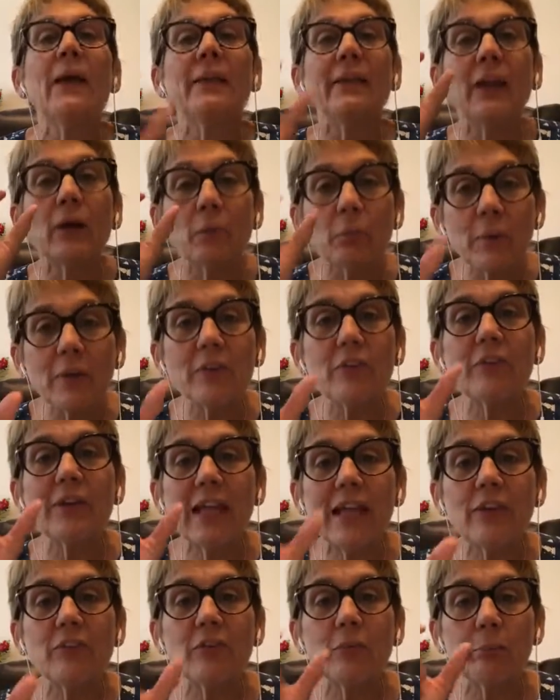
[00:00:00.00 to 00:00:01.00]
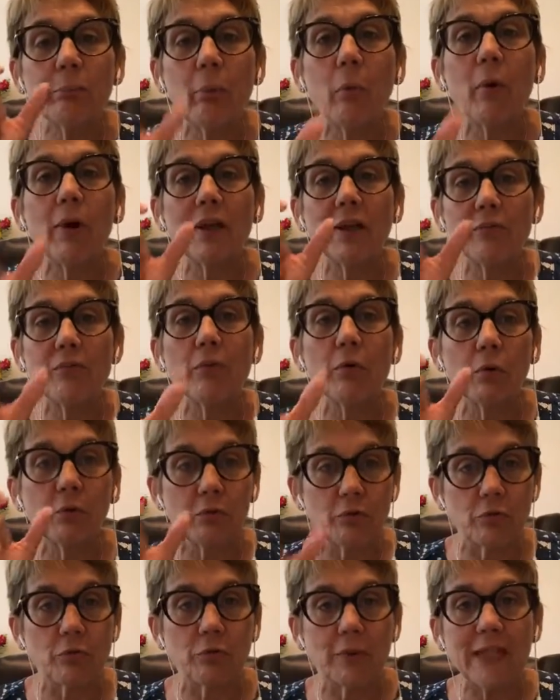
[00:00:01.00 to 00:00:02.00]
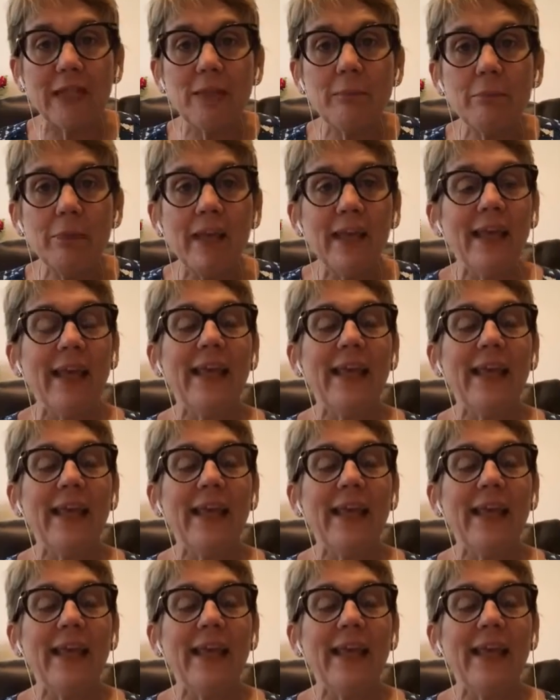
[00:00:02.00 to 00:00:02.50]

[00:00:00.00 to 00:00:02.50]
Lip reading: The origination point of your dream